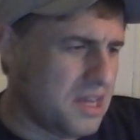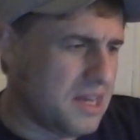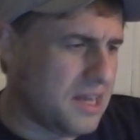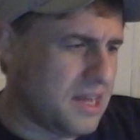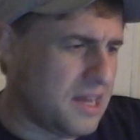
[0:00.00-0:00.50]

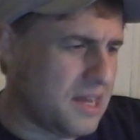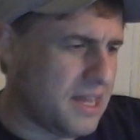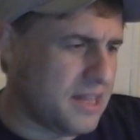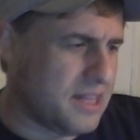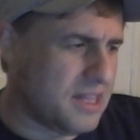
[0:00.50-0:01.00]

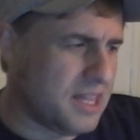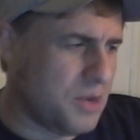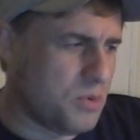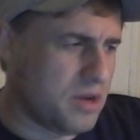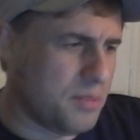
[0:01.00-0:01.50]
And then the
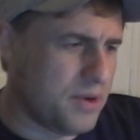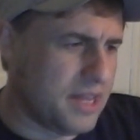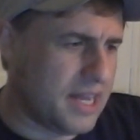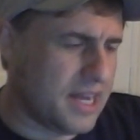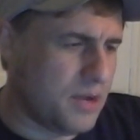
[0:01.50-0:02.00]
late one on
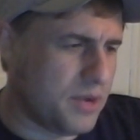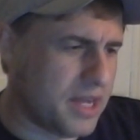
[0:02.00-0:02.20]
Monday night,